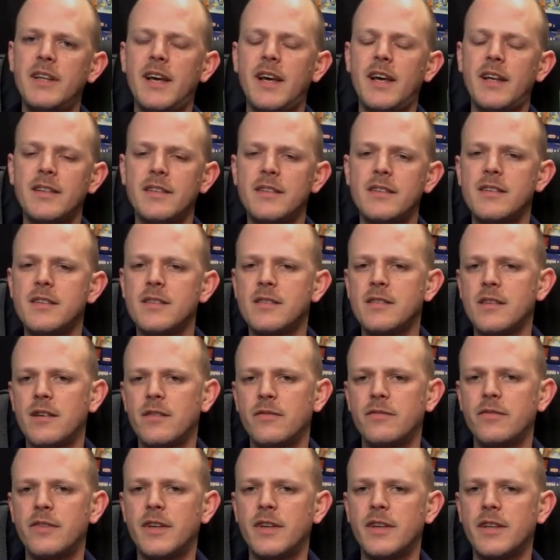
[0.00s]
the end, this is
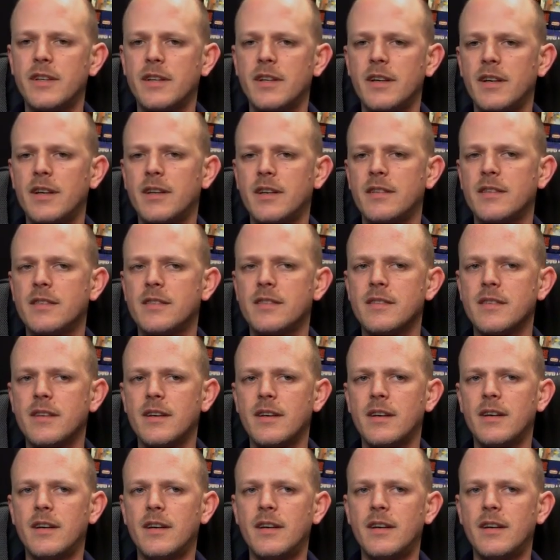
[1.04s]
something that